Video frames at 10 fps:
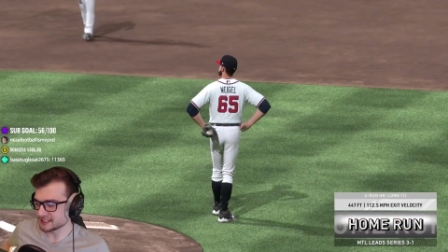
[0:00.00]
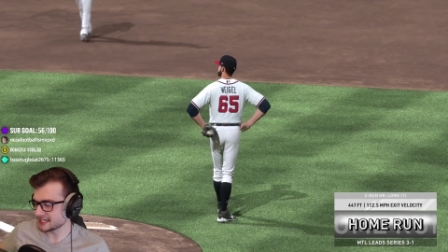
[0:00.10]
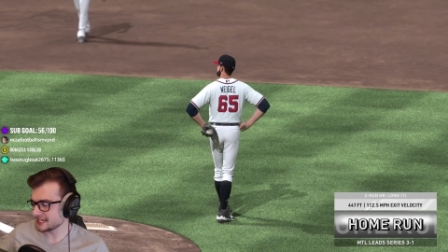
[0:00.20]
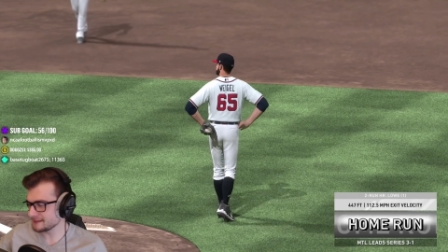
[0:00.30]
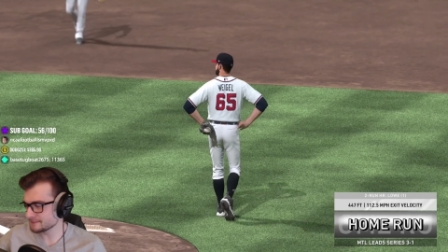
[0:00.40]

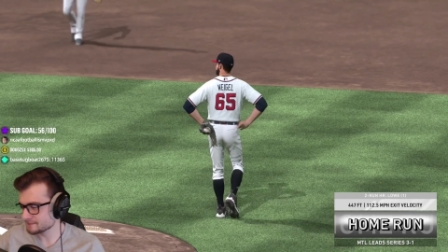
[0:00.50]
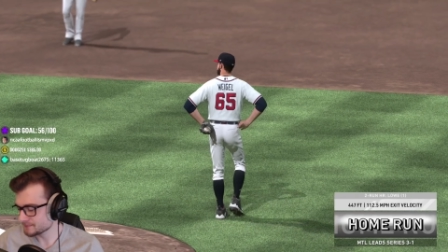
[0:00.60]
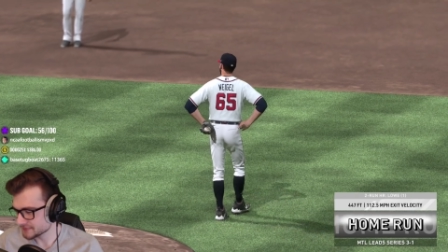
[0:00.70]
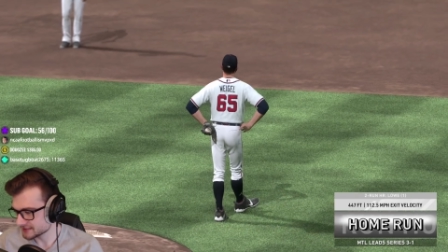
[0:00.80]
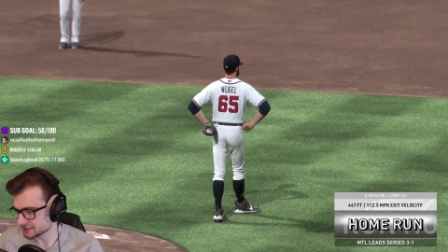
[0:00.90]
game,
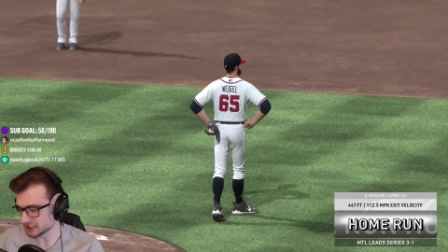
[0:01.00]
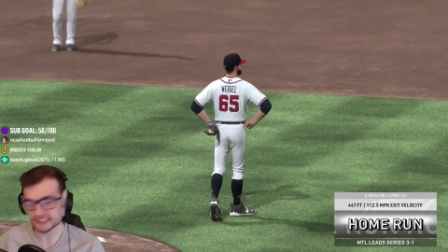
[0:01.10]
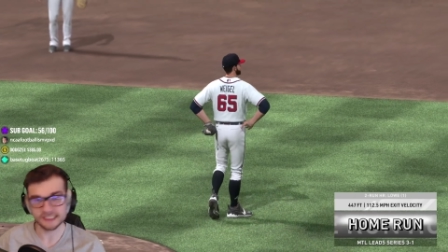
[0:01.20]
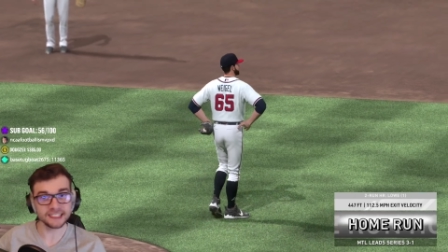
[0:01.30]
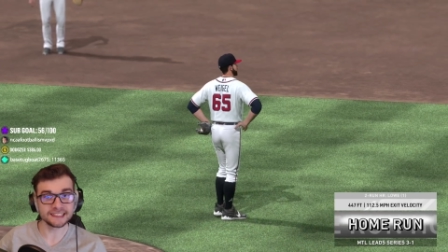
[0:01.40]

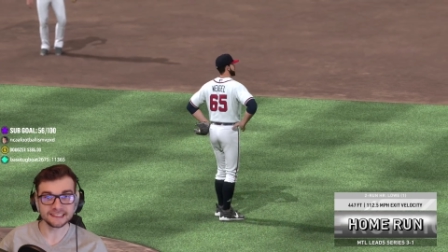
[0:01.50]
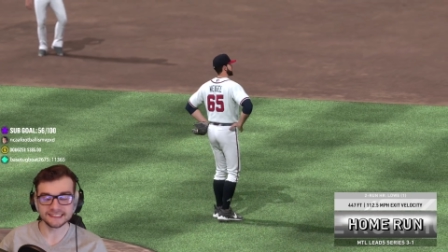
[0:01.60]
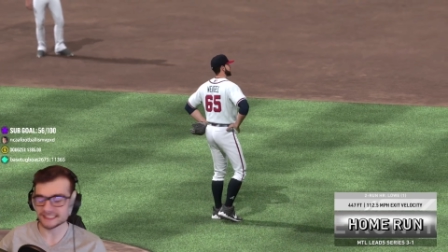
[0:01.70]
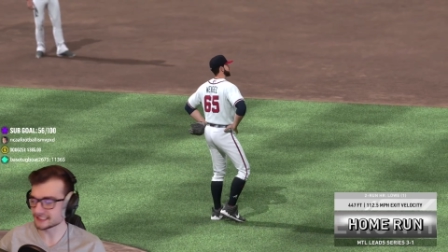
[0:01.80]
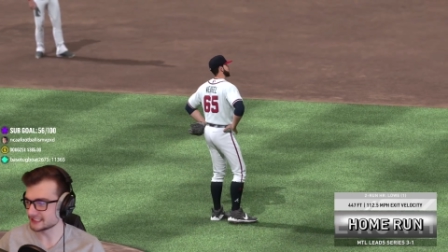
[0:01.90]
just like the
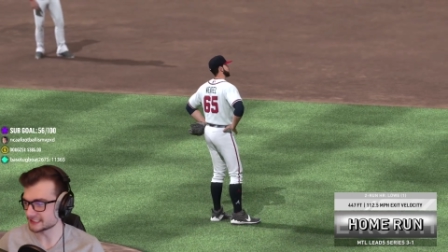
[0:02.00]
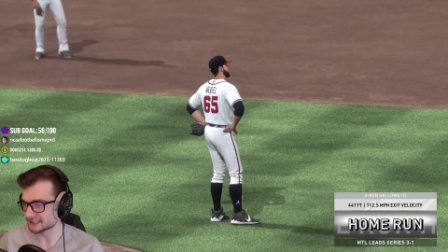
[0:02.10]
series